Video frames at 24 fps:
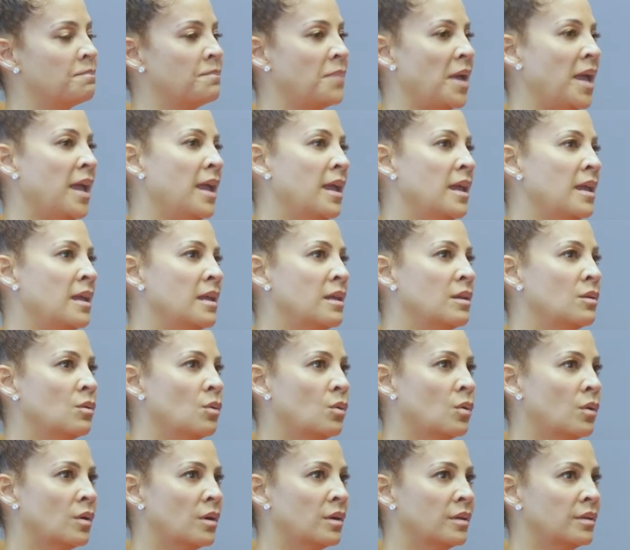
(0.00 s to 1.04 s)
pain
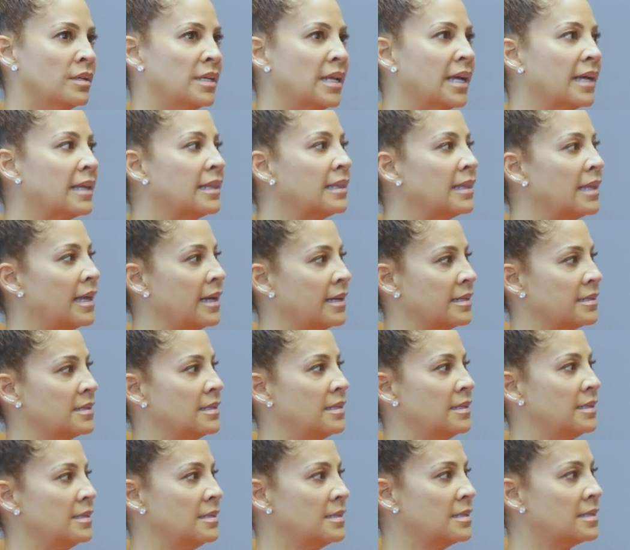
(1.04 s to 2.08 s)
or
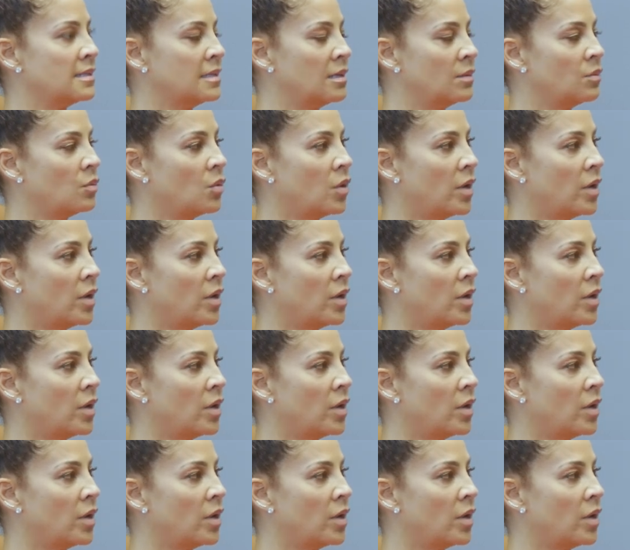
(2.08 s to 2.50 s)
neglected in some